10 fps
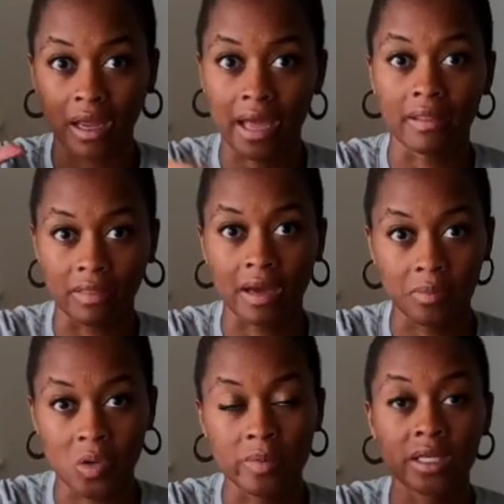at that
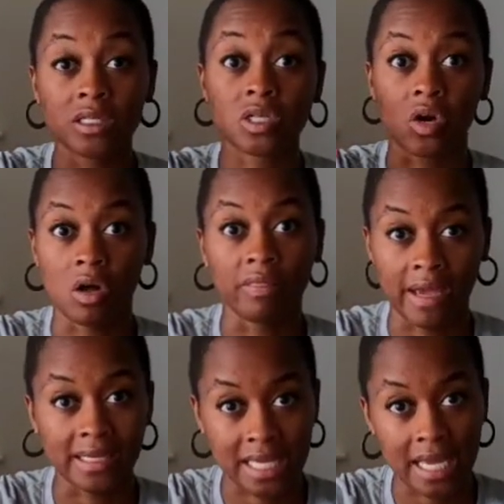moment, on
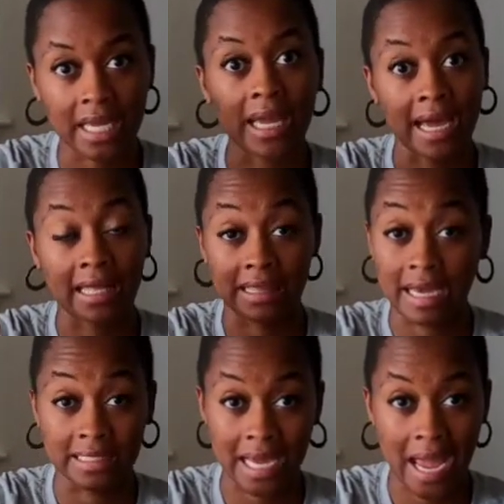that day, at
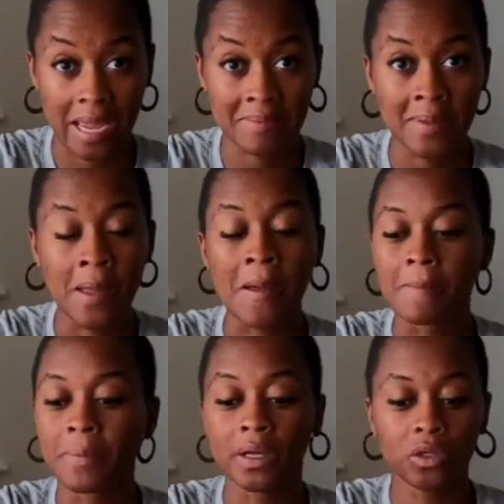that time.
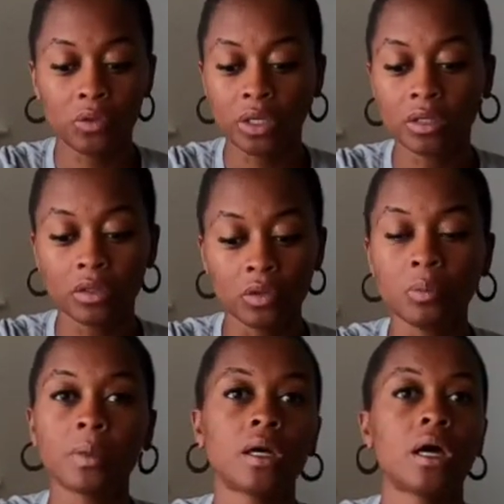But you can
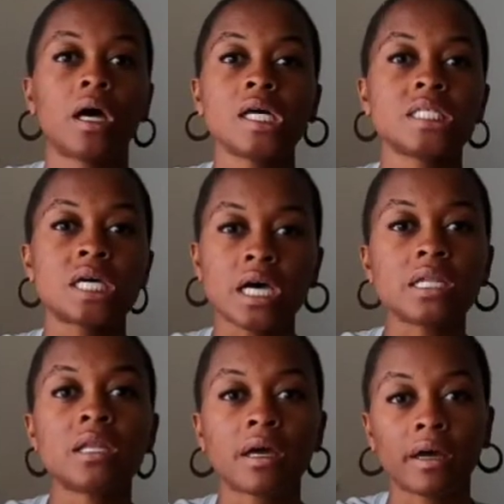loop a
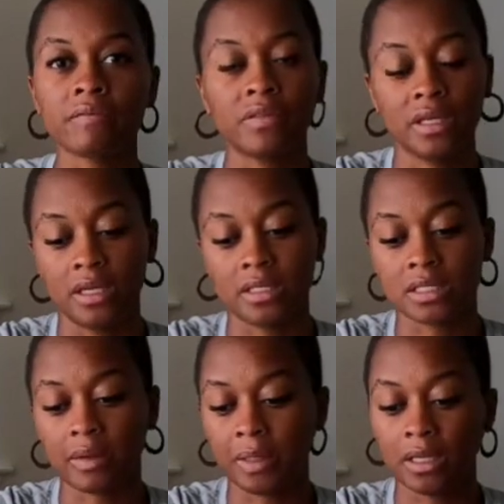ton of things.
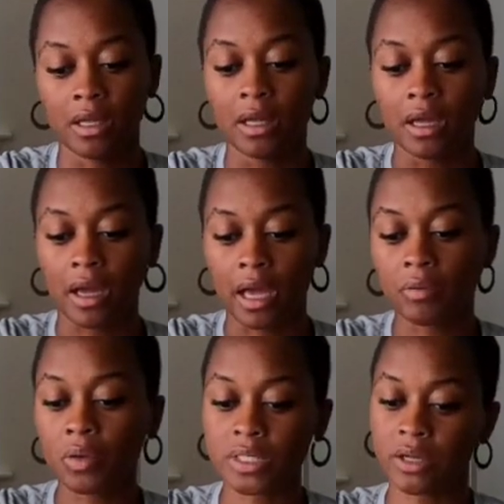I mean, I
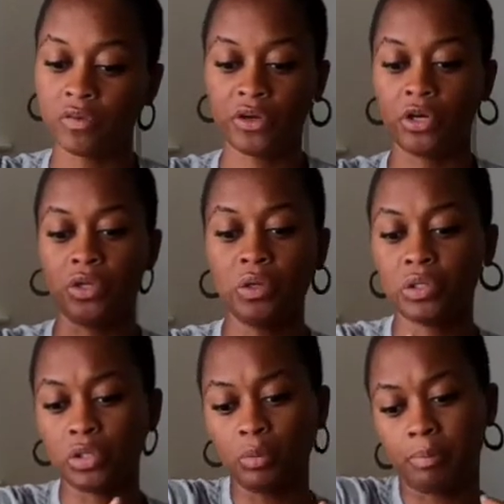wrote down over here, you can
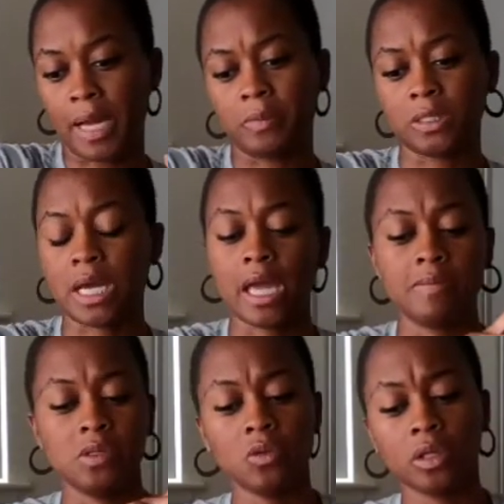loop Bible
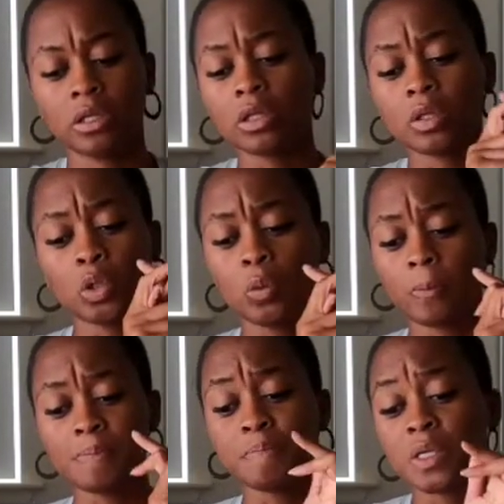time, you can
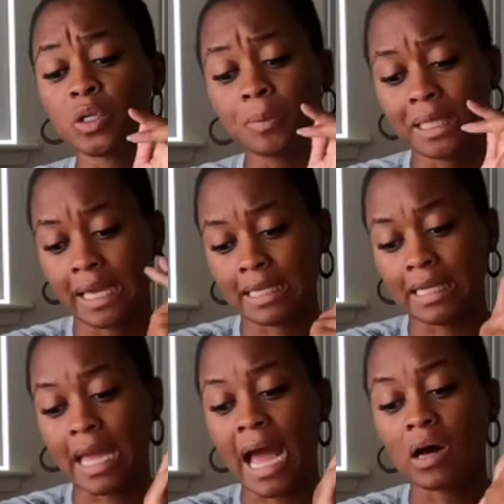loop meal
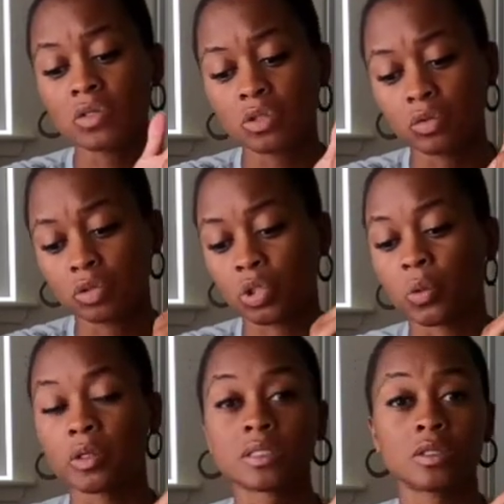planning, household
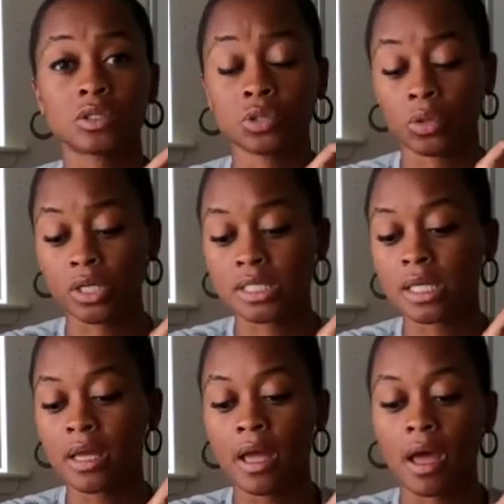chores,
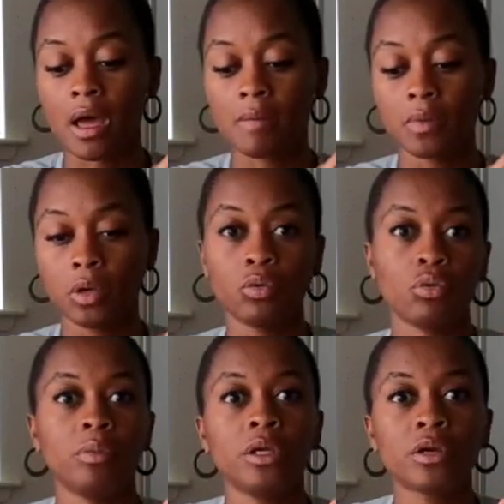
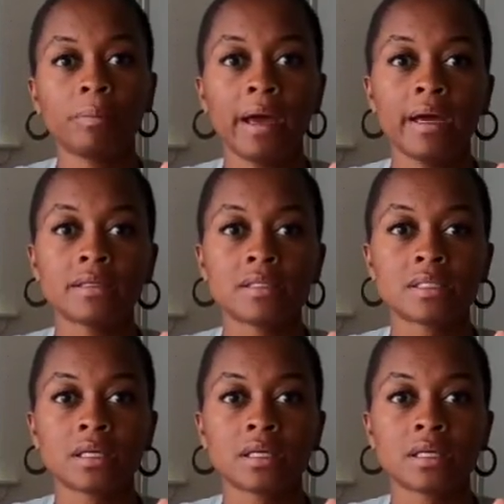grooming your pets.